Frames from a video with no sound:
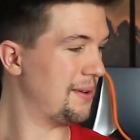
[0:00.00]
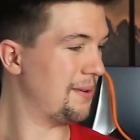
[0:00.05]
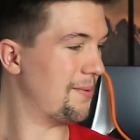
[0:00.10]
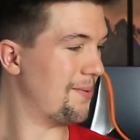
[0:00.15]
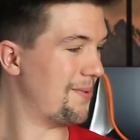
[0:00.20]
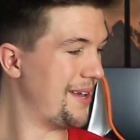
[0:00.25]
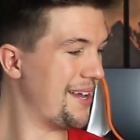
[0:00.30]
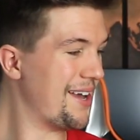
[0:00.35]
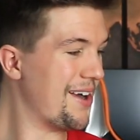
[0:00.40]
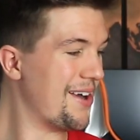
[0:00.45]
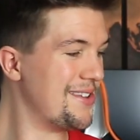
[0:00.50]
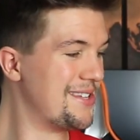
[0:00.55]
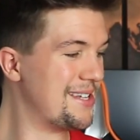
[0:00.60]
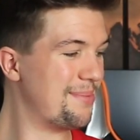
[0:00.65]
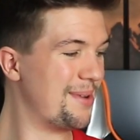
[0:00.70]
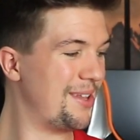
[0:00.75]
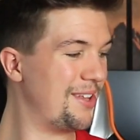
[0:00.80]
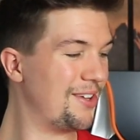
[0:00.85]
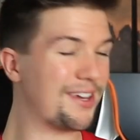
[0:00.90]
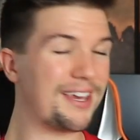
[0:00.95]
we're going to
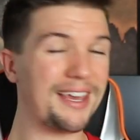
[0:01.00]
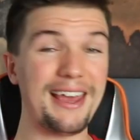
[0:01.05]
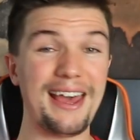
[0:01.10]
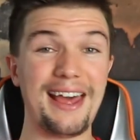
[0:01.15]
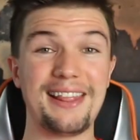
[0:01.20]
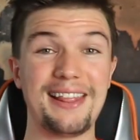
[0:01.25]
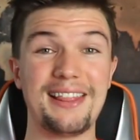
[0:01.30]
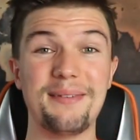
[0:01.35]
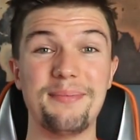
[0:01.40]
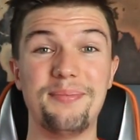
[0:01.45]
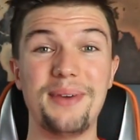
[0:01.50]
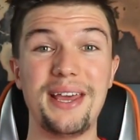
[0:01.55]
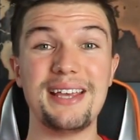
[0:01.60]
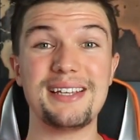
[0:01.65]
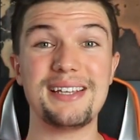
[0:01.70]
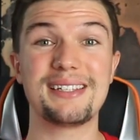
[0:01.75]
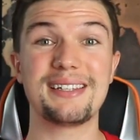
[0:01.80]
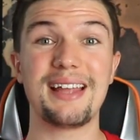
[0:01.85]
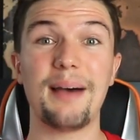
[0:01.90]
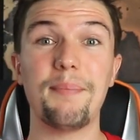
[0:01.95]
be looking at the
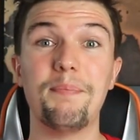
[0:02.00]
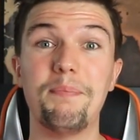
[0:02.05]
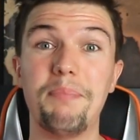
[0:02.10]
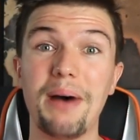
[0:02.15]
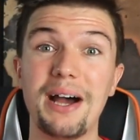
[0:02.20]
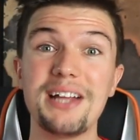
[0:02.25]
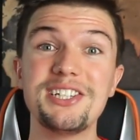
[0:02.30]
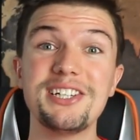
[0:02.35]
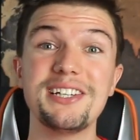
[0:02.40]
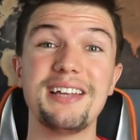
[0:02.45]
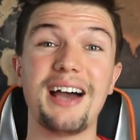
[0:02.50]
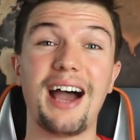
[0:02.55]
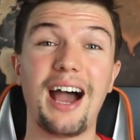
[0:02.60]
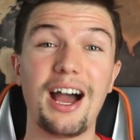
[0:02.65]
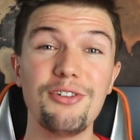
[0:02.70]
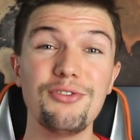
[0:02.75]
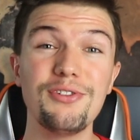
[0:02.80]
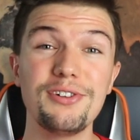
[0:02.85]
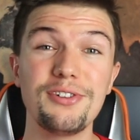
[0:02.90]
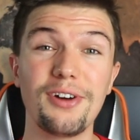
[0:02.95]
best budget
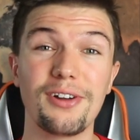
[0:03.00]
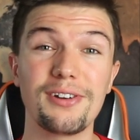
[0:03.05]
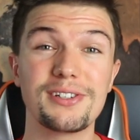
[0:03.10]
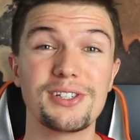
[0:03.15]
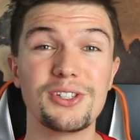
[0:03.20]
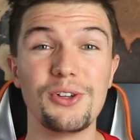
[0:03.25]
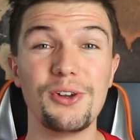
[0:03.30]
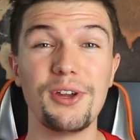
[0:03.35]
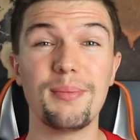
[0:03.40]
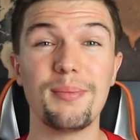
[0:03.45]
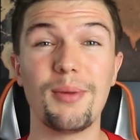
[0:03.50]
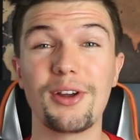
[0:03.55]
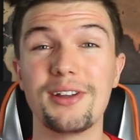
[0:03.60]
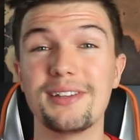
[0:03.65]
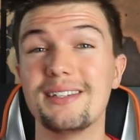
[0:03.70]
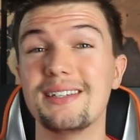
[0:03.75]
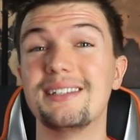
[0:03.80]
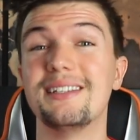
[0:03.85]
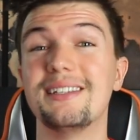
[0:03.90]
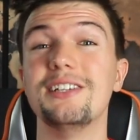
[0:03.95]
$100 studio
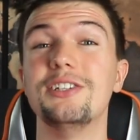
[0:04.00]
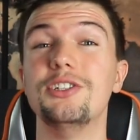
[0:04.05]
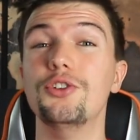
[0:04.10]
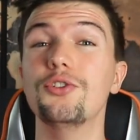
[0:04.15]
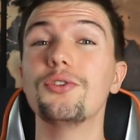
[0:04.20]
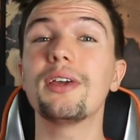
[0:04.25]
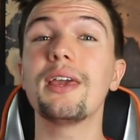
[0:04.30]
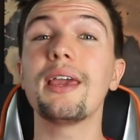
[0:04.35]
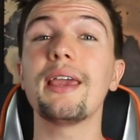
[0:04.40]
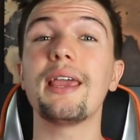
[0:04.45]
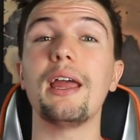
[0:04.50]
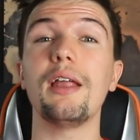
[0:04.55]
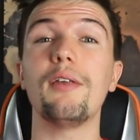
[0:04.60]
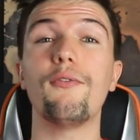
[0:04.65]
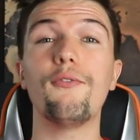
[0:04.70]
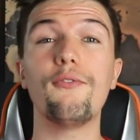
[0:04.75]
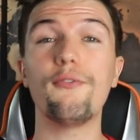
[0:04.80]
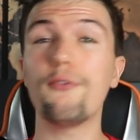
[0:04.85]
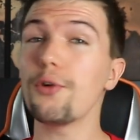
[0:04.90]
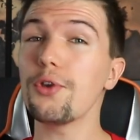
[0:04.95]
monitors that you can get
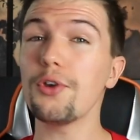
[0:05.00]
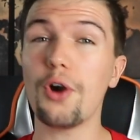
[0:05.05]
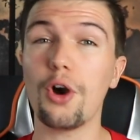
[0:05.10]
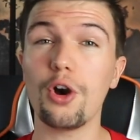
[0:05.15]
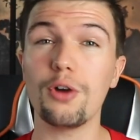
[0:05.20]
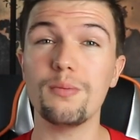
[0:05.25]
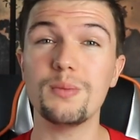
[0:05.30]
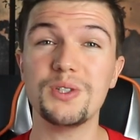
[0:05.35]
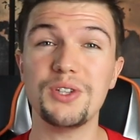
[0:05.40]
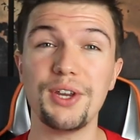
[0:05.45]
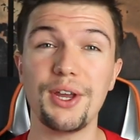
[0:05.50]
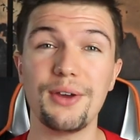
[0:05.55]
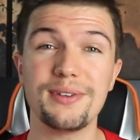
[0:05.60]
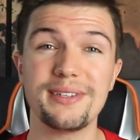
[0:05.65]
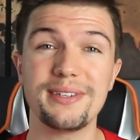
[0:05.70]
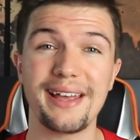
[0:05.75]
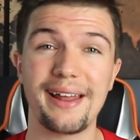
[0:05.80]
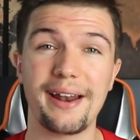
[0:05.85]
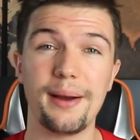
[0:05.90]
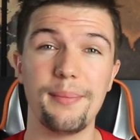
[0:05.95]
for your home studio
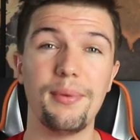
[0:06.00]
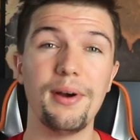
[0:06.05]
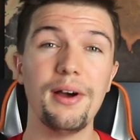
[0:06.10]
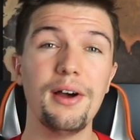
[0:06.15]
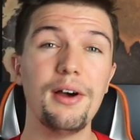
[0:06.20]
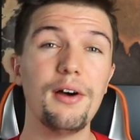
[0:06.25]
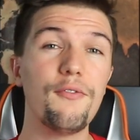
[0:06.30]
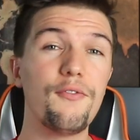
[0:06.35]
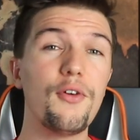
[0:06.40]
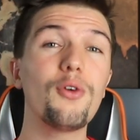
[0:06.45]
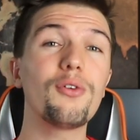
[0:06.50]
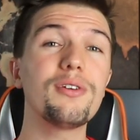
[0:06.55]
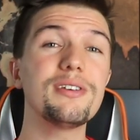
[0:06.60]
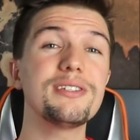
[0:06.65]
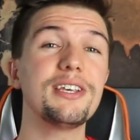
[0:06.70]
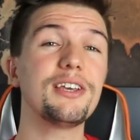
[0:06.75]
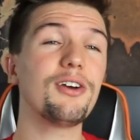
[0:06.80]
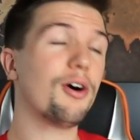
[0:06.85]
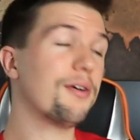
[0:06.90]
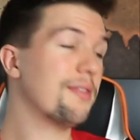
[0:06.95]
setup,
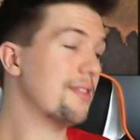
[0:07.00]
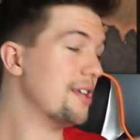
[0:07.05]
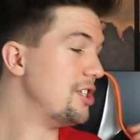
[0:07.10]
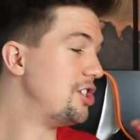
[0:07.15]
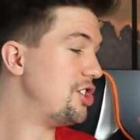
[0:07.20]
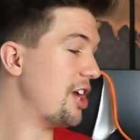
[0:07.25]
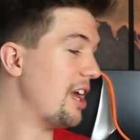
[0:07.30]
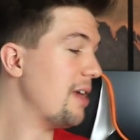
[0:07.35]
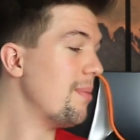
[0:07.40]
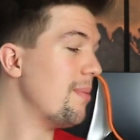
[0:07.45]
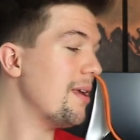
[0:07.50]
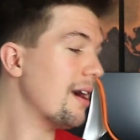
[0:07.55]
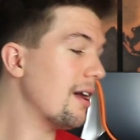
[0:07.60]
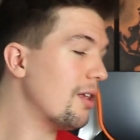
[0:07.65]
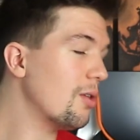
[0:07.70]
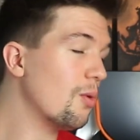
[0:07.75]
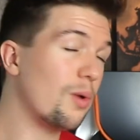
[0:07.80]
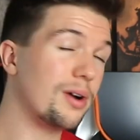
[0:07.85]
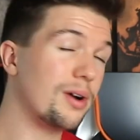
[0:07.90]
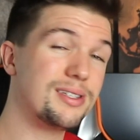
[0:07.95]
focusing on the
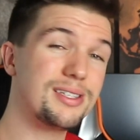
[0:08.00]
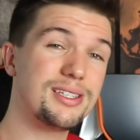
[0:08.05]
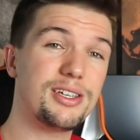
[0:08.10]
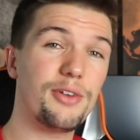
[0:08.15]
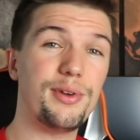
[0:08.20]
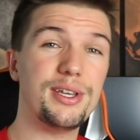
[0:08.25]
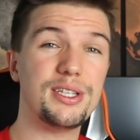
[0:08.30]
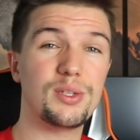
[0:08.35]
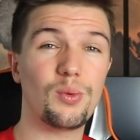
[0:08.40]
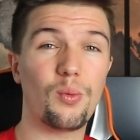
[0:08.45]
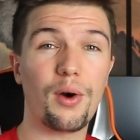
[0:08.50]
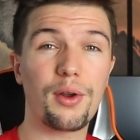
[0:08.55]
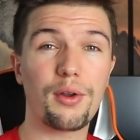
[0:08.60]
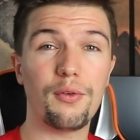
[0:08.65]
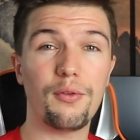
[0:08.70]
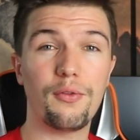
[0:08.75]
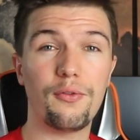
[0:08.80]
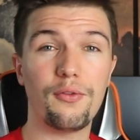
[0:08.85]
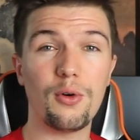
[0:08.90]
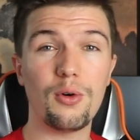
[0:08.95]
JBL1 Series
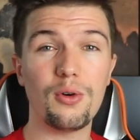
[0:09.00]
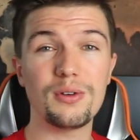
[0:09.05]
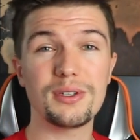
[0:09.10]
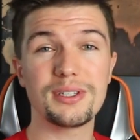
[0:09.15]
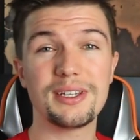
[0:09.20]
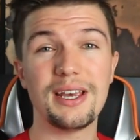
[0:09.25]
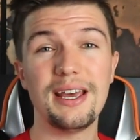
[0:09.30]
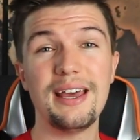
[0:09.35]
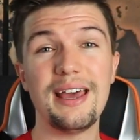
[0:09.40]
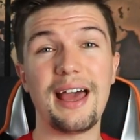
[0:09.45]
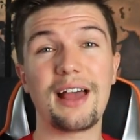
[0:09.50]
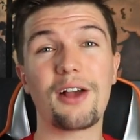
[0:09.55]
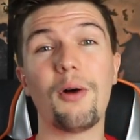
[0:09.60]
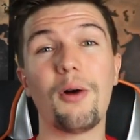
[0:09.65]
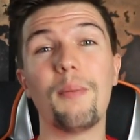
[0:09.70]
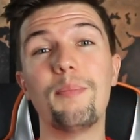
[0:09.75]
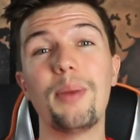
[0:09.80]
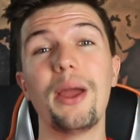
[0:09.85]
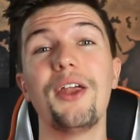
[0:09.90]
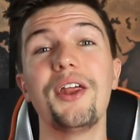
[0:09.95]
104s and
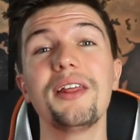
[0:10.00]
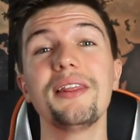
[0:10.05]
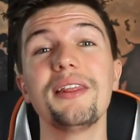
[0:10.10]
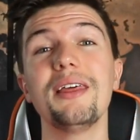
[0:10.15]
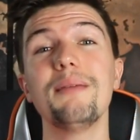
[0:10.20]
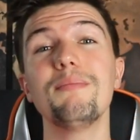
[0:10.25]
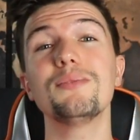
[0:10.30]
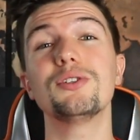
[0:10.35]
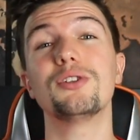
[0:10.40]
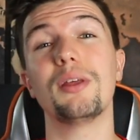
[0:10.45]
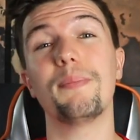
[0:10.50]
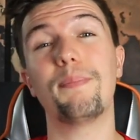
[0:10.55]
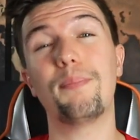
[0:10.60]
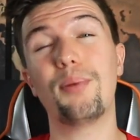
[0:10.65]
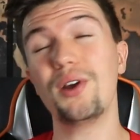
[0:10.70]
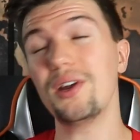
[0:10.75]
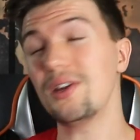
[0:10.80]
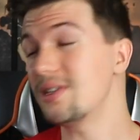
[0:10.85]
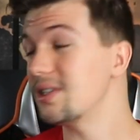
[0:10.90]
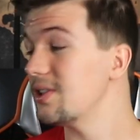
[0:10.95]
comparing them to the
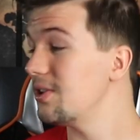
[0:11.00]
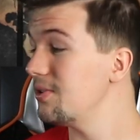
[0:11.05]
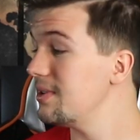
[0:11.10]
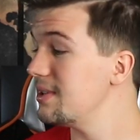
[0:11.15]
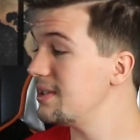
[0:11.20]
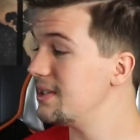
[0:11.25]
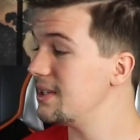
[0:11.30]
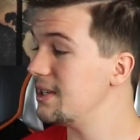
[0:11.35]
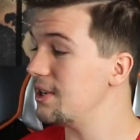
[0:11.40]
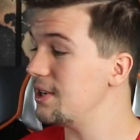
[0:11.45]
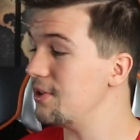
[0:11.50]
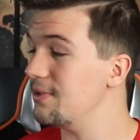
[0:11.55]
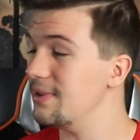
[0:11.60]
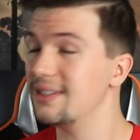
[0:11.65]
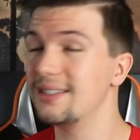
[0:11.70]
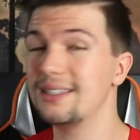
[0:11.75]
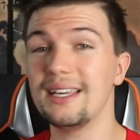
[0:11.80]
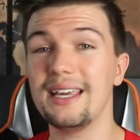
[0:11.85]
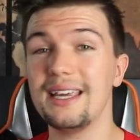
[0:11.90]
PreSonus Eris